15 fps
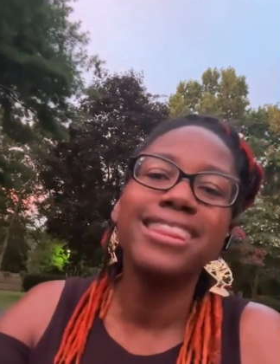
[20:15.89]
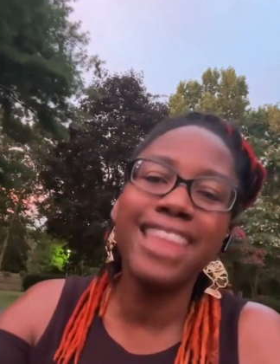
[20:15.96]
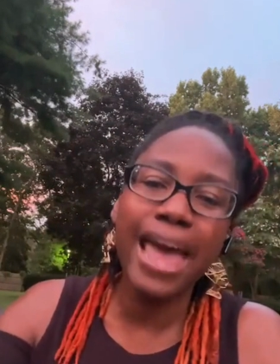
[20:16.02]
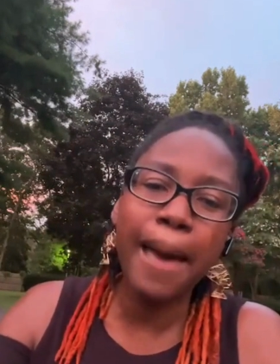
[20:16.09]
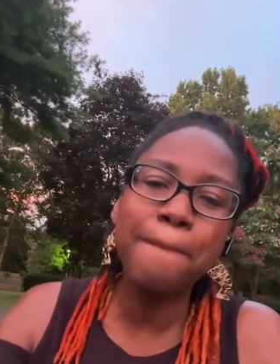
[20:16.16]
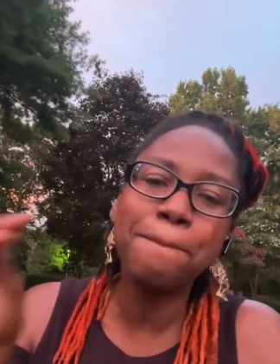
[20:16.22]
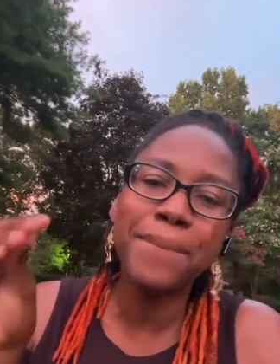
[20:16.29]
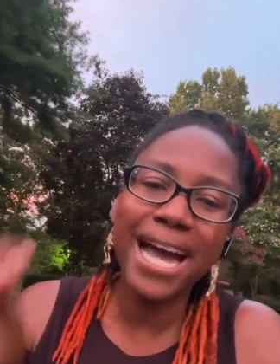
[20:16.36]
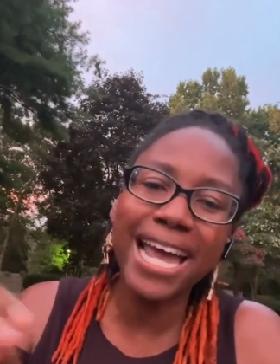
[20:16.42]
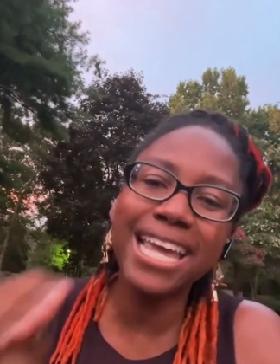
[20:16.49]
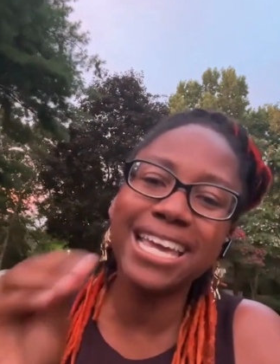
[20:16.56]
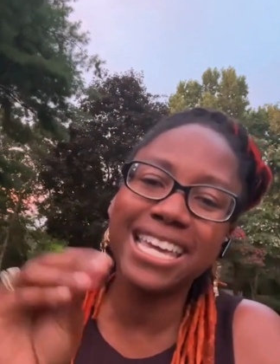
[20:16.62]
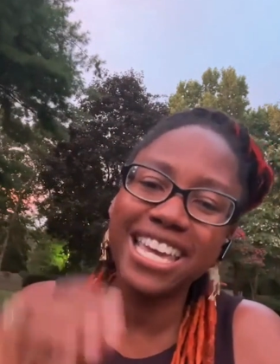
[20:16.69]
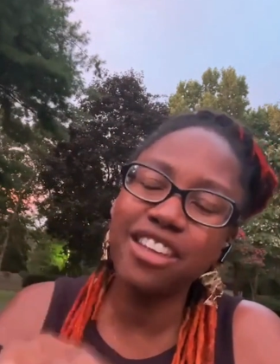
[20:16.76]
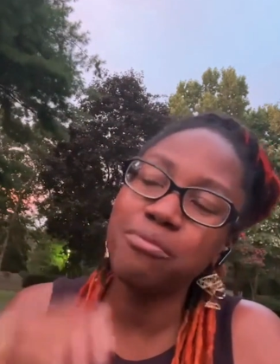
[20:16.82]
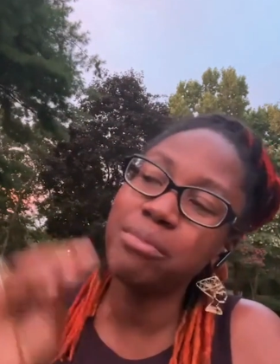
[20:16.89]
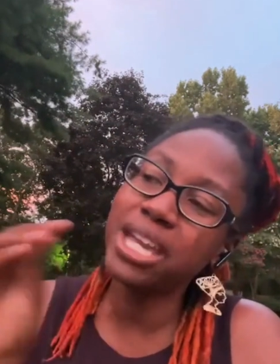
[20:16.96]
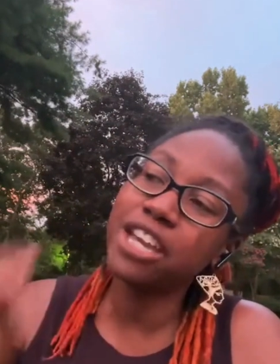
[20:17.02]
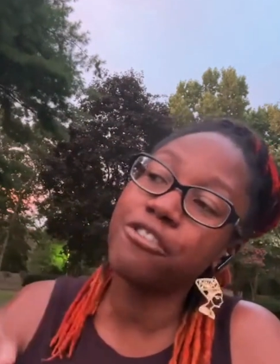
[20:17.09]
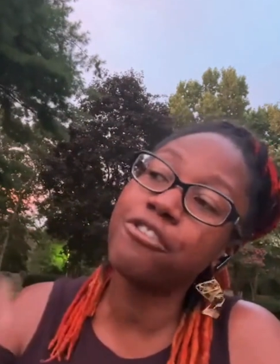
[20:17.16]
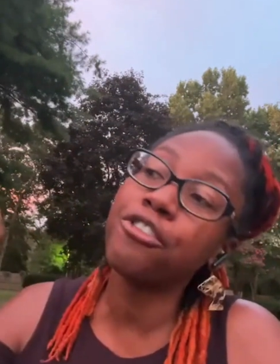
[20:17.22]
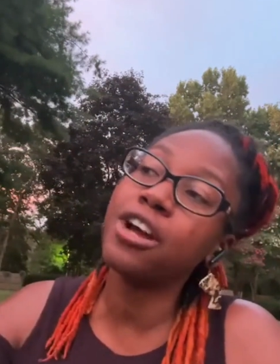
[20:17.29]
that might get
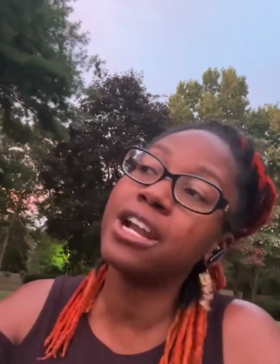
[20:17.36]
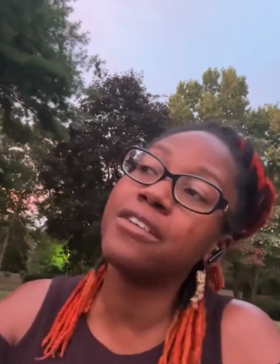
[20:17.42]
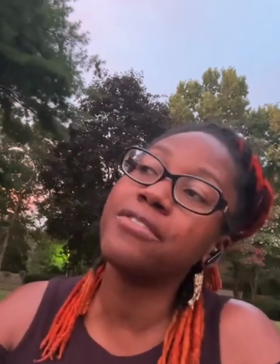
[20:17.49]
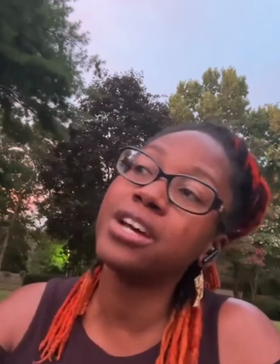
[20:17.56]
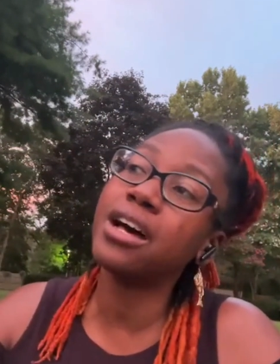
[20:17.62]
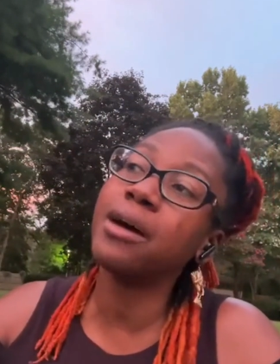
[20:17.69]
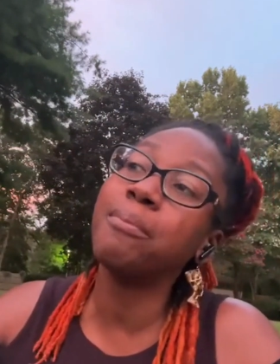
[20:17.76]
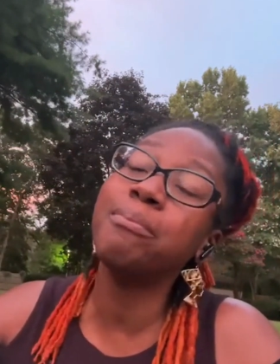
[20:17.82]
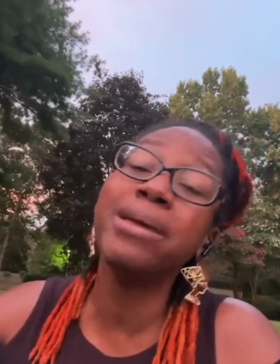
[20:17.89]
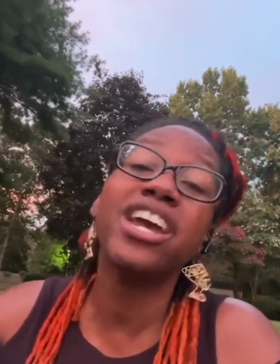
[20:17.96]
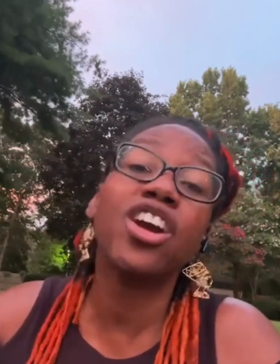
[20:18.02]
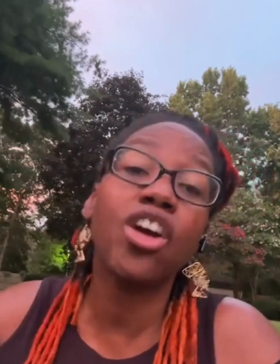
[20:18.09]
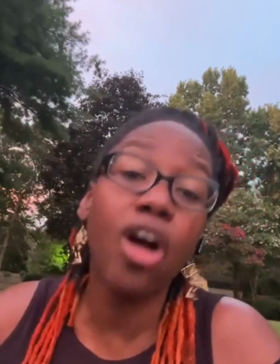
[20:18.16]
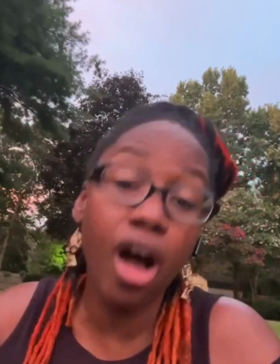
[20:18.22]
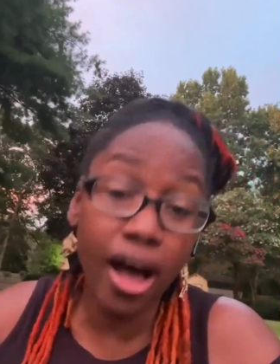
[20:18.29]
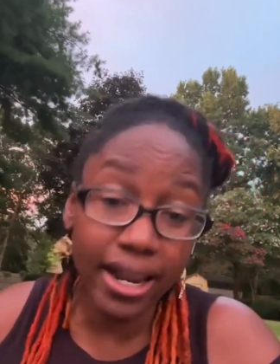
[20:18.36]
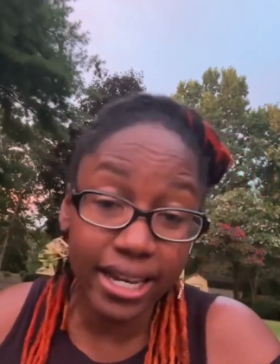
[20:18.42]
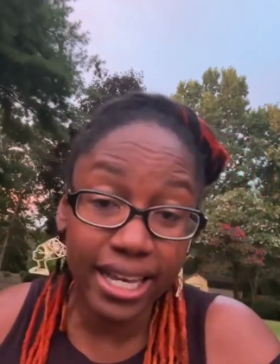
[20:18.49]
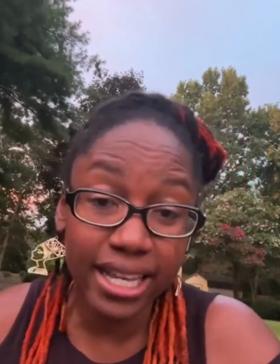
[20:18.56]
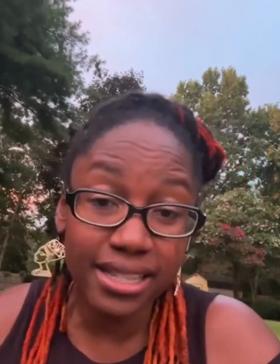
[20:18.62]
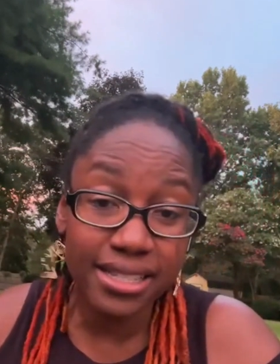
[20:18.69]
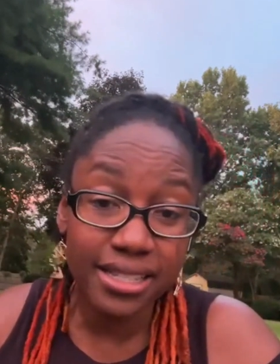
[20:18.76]
me in front of a bigger
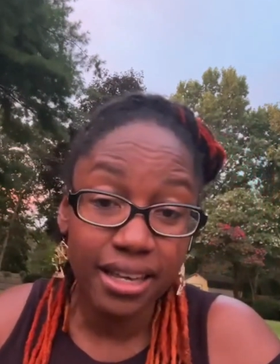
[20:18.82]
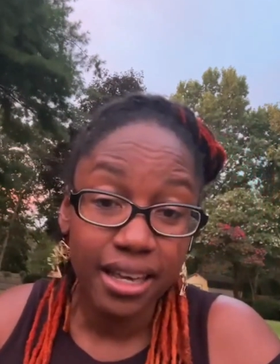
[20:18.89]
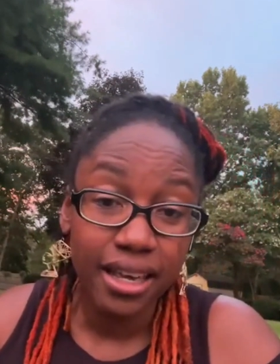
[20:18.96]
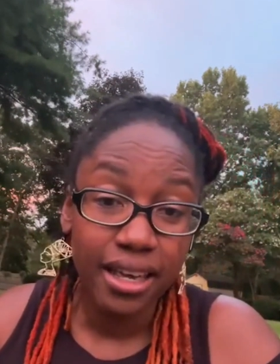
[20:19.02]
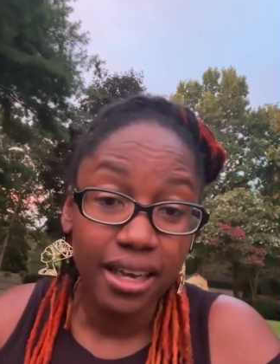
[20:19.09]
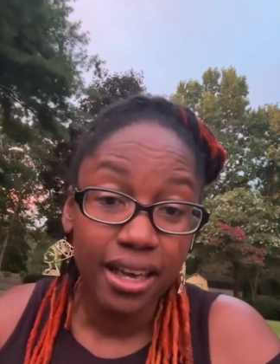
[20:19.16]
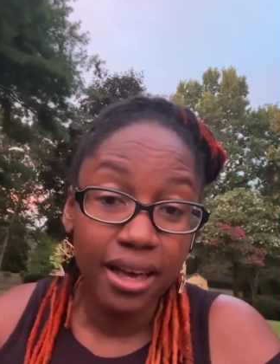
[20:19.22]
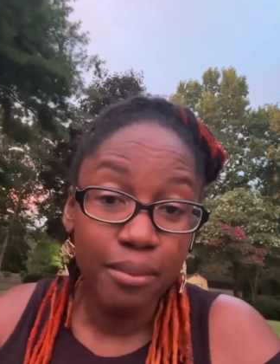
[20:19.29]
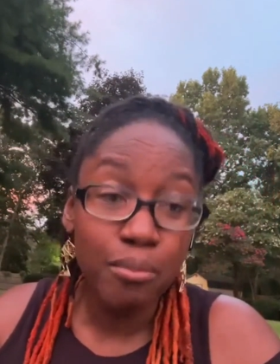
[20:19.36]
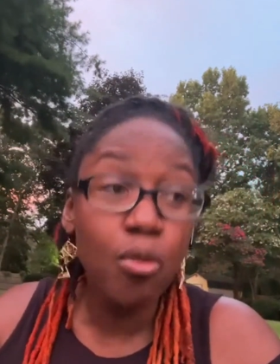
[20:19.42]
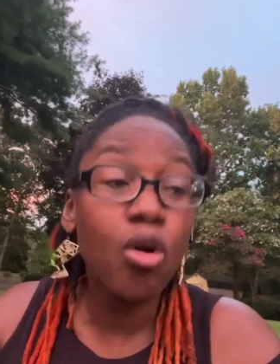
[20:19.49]
audience,